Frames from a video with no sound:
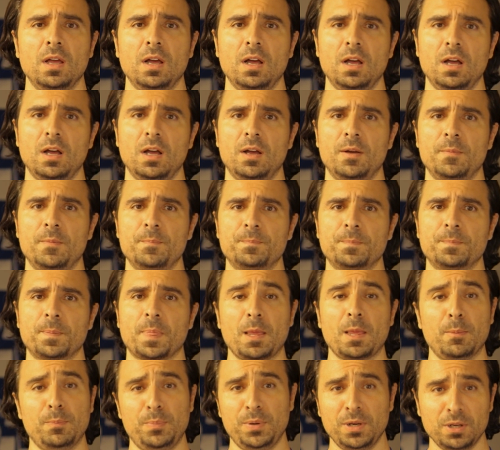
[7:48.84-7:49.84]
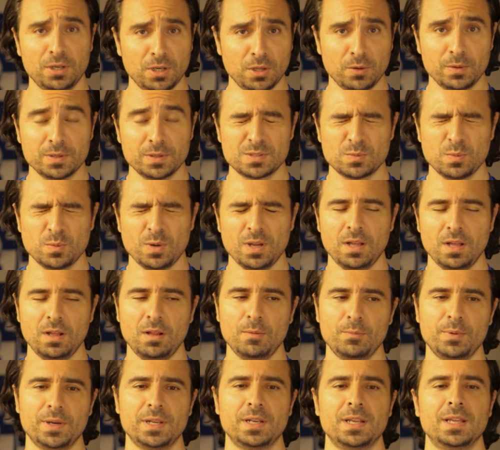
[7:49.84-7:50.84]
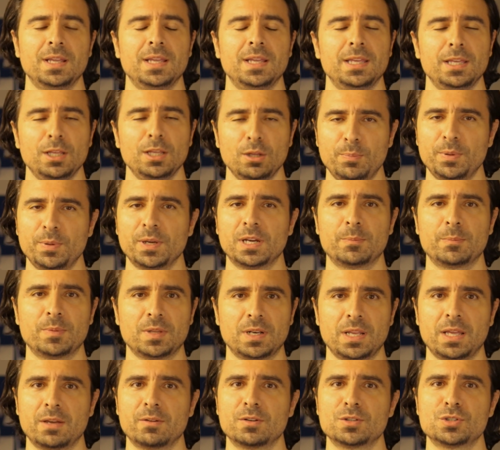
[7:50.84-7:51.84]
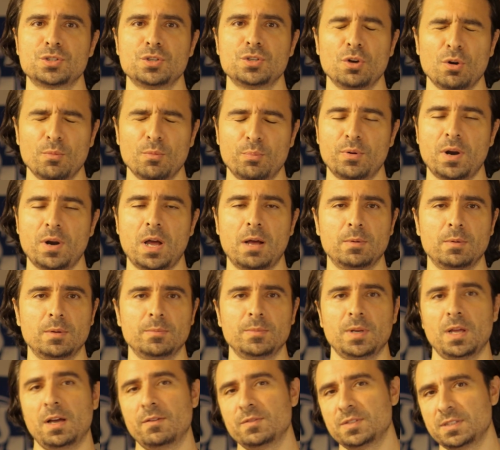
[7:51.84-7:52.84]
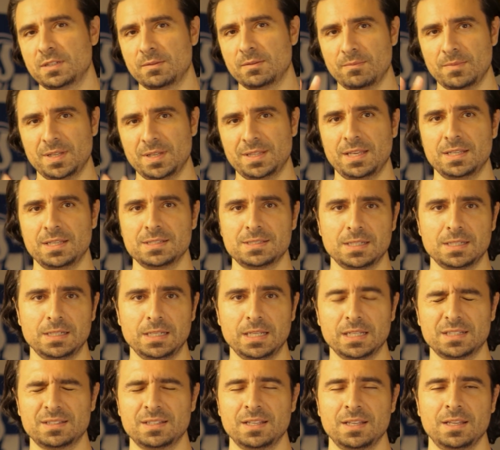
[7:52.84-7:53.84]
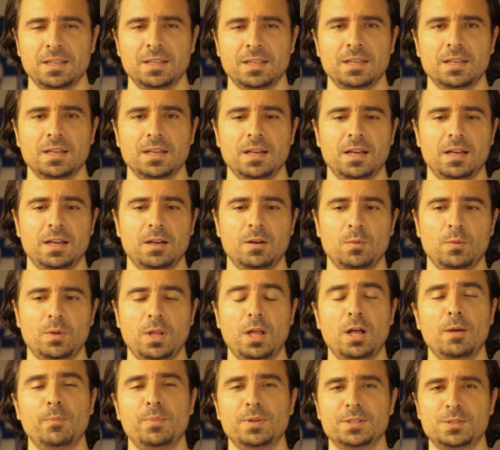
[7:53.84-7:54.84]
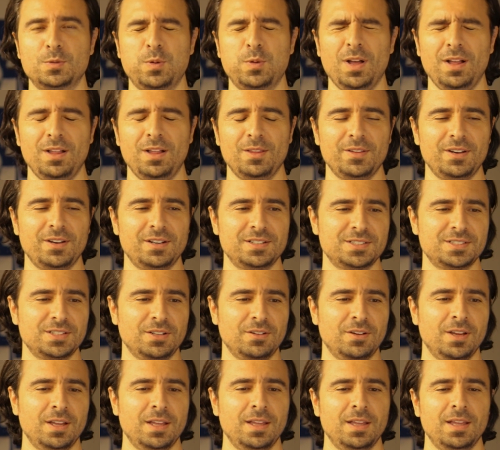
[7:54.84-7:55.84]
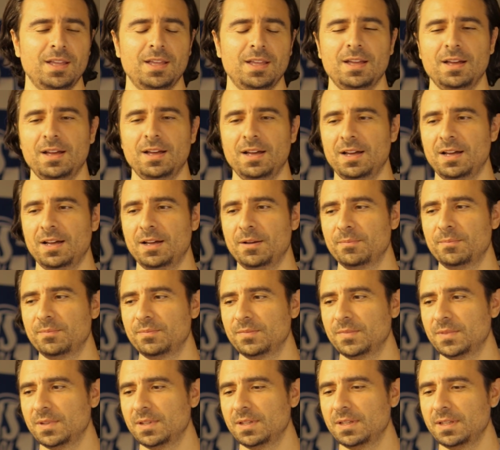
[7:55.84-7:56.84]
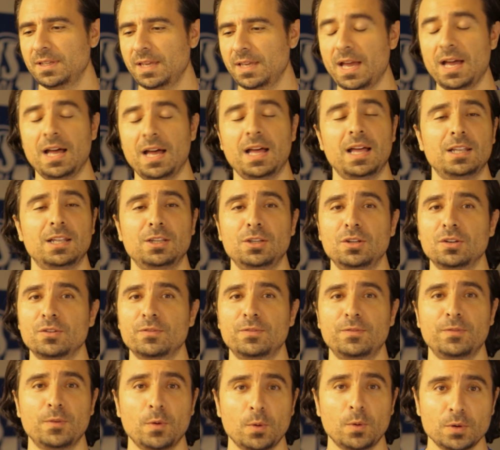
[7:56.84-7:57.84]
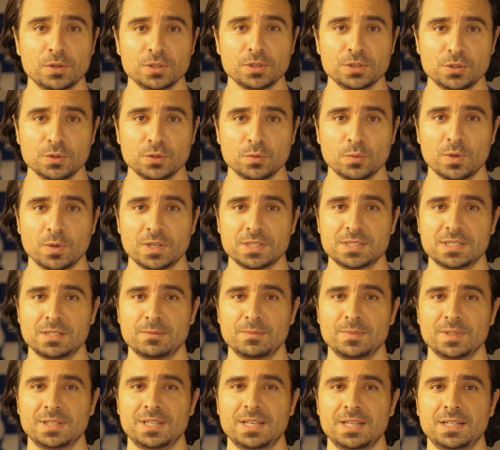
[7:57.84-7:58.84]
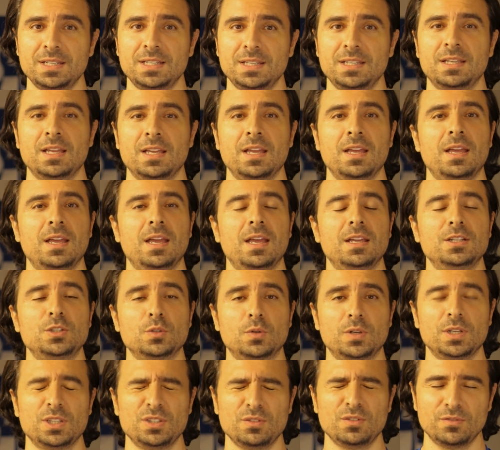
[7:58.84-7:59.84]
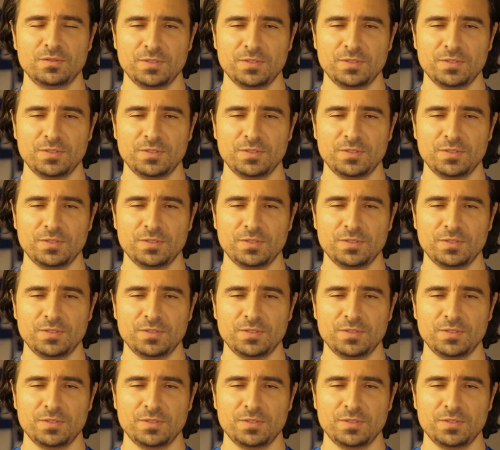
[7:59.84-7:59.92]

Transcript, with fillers: uh, and Pirlo as well. But he'll pick up the language no problem. And obviously, Matthias de Ligt uh, will help as well there. So um, yeah, look forward to Weston McKennie joining